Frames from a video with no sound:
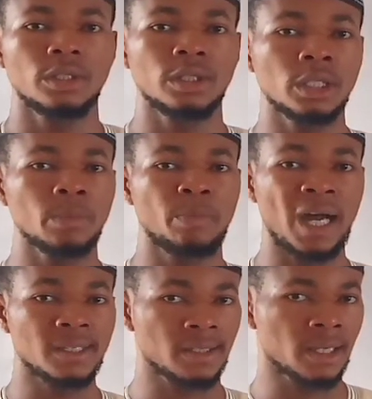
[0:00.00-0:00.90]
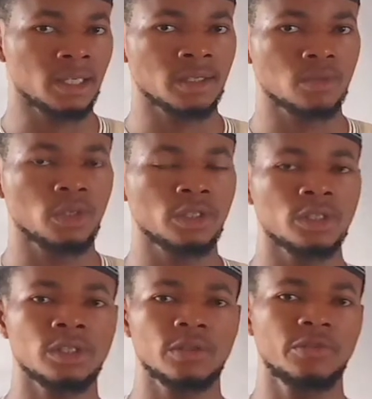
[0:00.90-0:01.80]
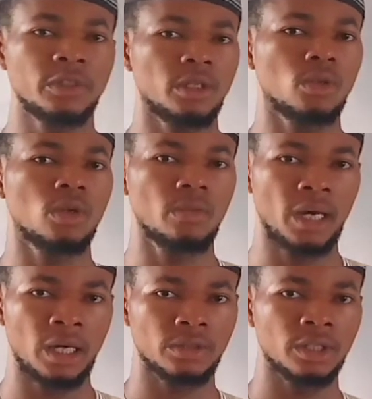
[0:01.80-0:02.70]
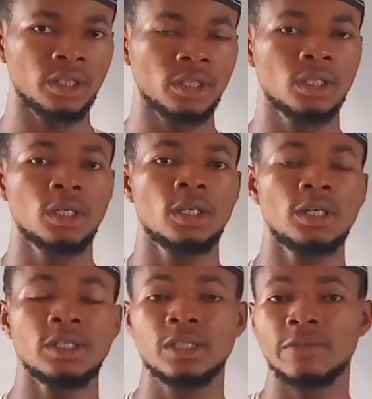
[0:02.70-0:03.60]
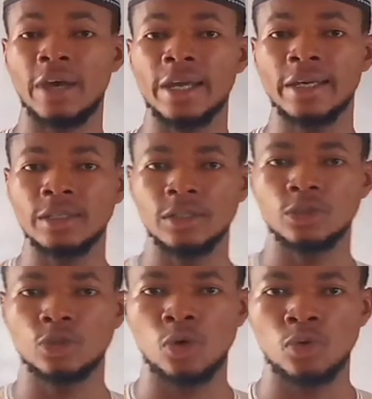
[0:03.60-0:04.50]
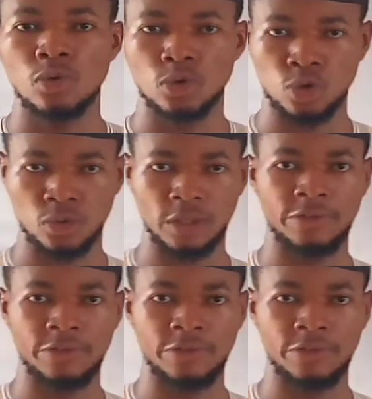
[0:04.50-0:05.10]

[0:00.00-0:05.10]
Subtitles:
the past tense, which is fi'lul madi, is divided into two.